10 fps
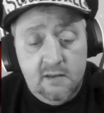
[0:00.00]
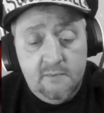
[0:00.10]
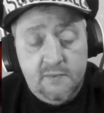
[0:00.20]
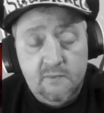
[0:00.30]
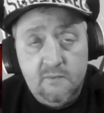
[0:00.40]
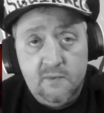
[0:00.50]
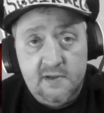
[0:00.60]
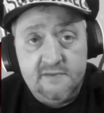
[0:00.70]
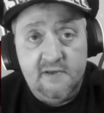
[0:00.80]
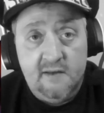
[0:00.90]
But when
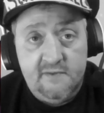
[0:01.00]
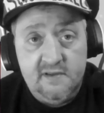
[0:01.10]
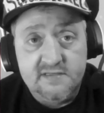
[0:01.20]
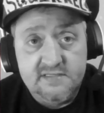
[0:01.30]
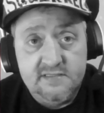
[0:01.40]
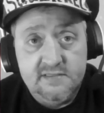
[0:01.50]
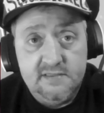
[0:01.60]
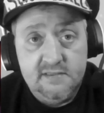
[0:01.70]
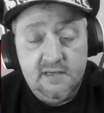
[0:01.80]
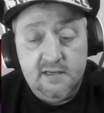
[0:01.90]
it's obvious,
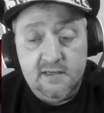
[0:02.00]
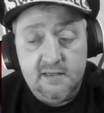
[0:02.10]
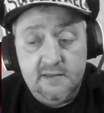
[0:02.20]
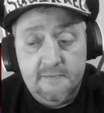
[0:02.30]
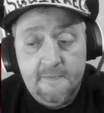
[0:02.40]
I